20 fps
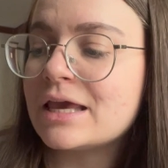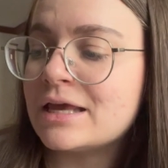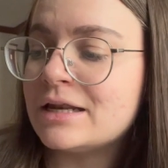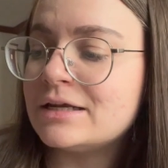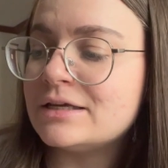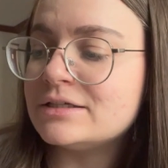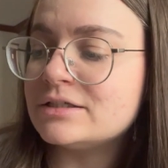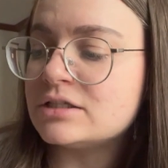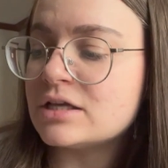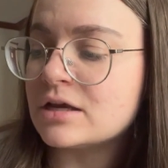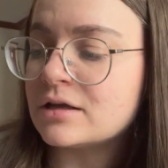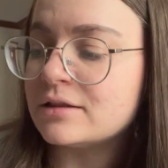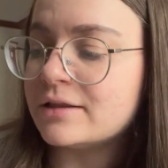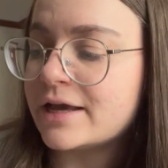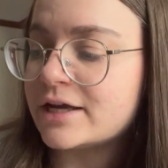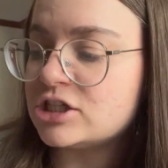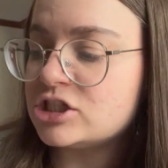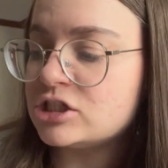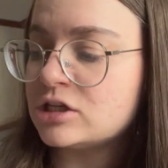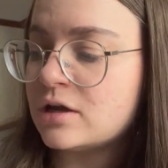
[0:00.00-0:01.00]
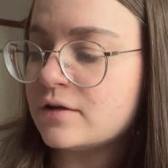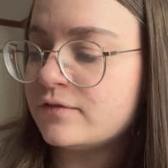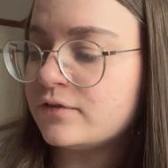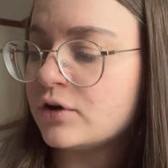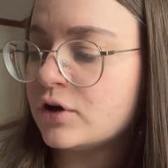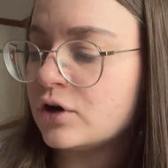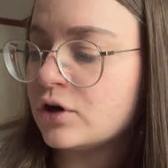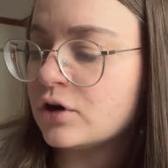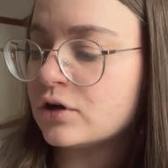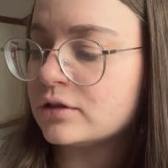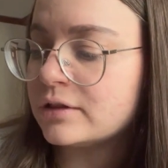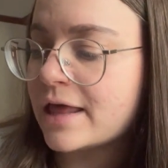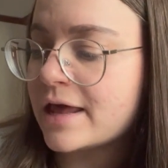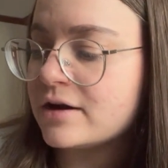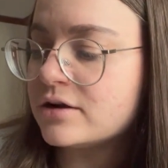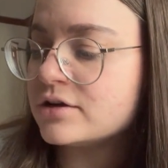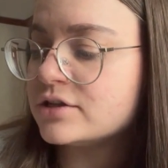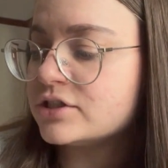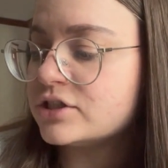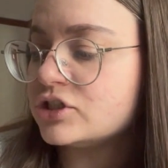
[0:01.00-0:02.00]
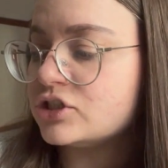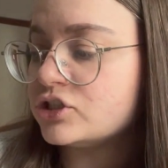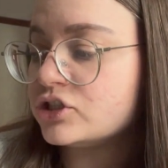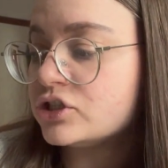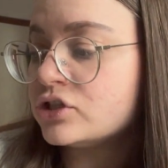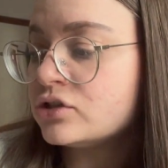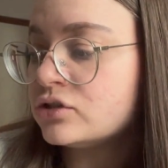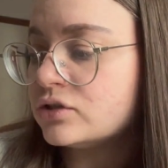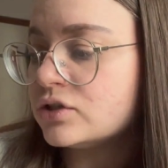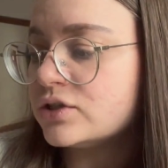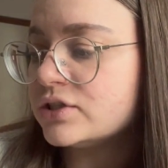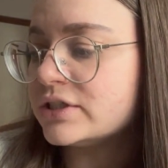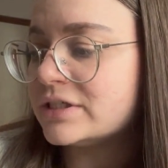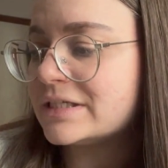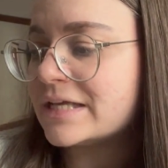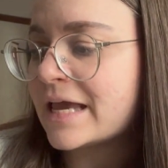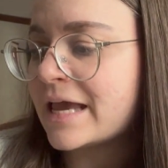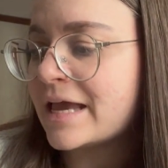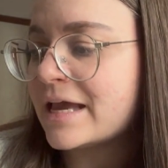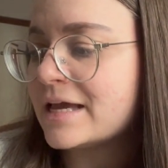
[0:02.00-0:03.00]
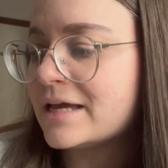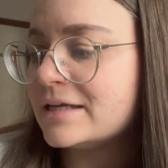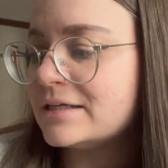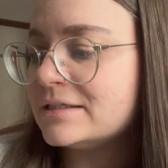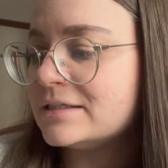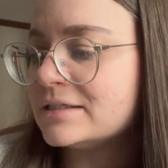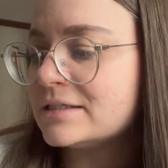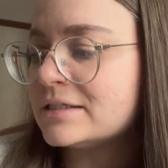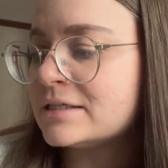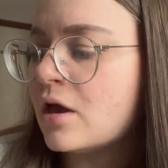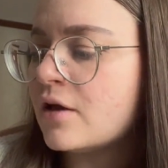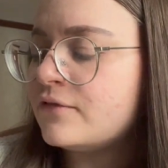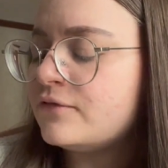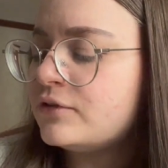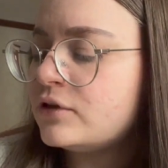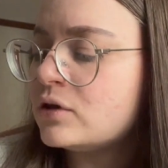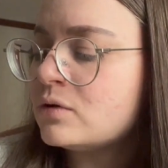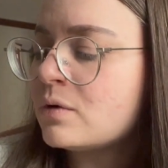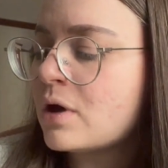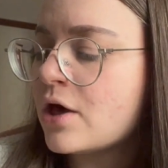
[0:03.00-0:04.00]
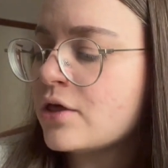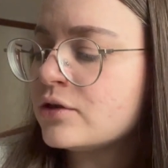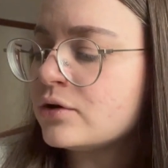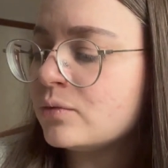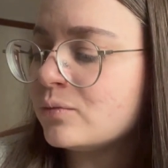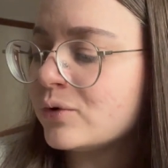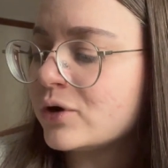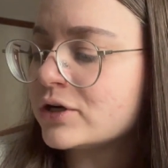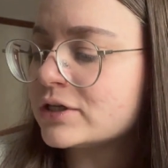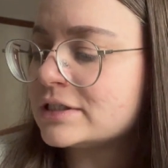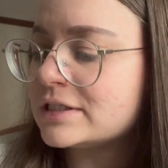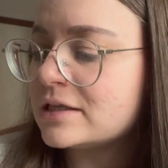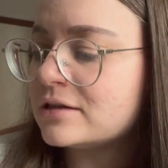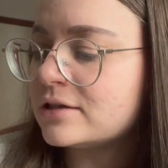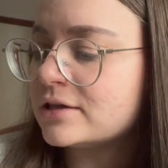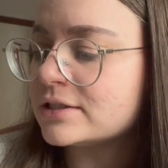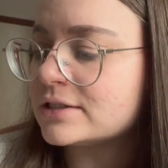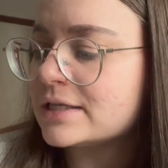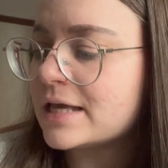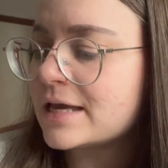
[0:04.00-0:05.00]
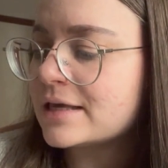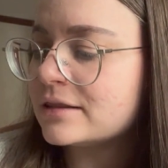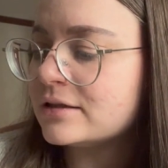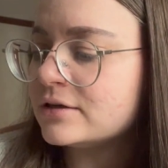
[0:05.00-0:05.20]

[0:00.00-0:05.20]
It is a collection of her letters and journals, and a few other works, it looks like.